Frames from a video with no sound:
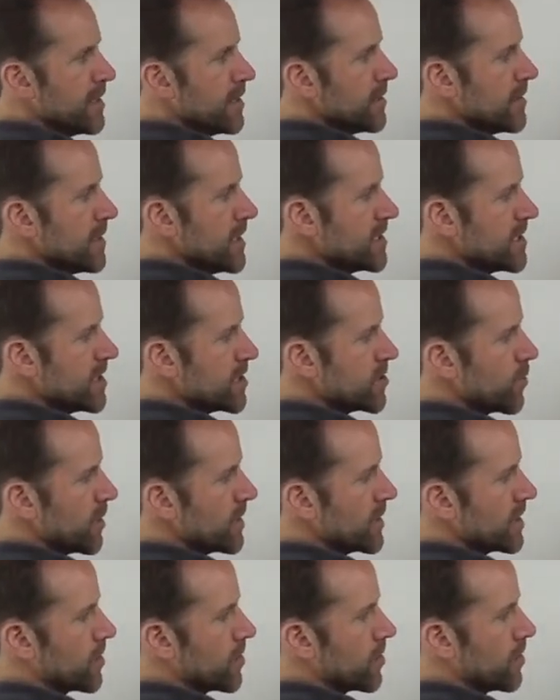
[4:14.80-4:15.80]
This is what
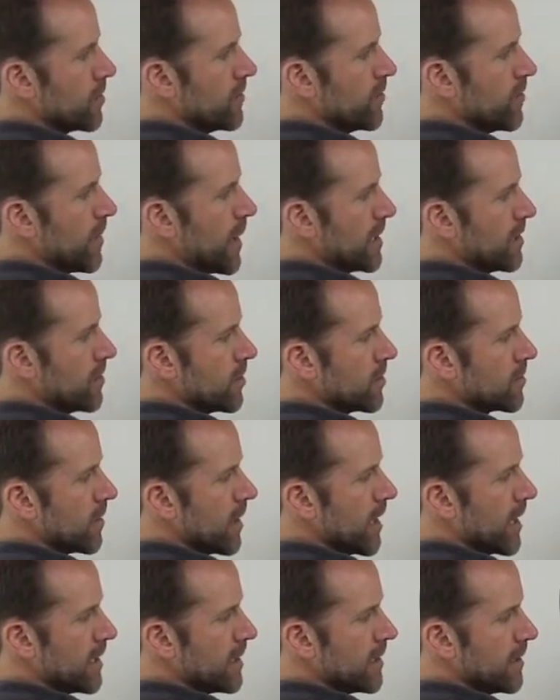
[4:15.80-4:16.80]
the curve might look
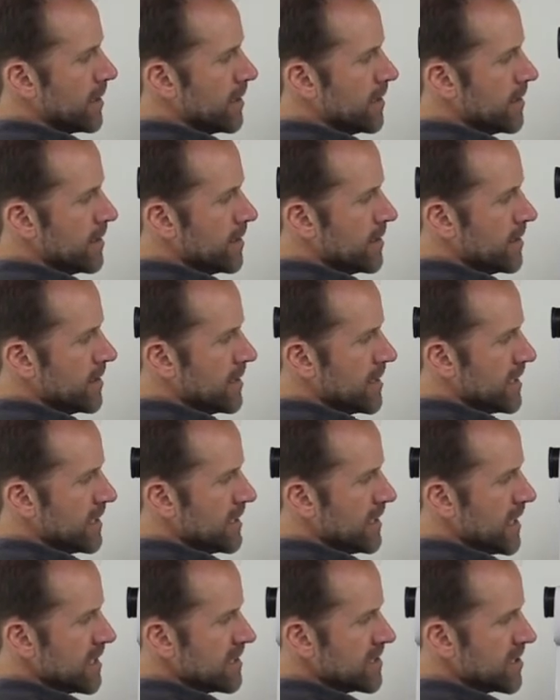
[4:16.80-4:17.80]
like in
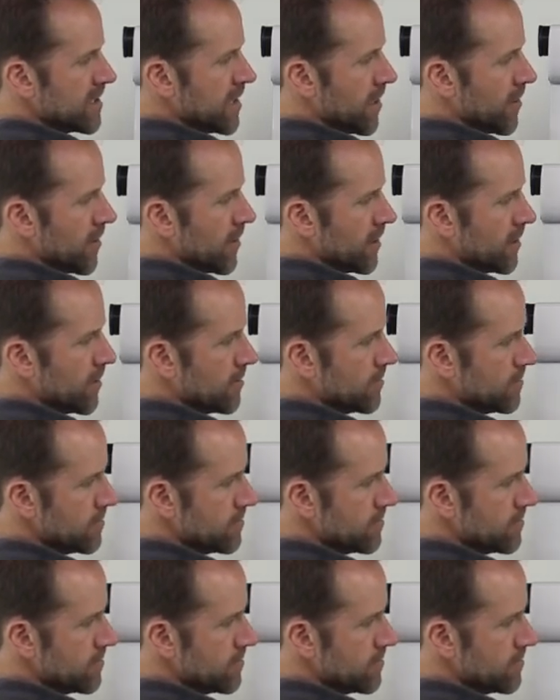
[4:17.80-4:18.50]
that scenario.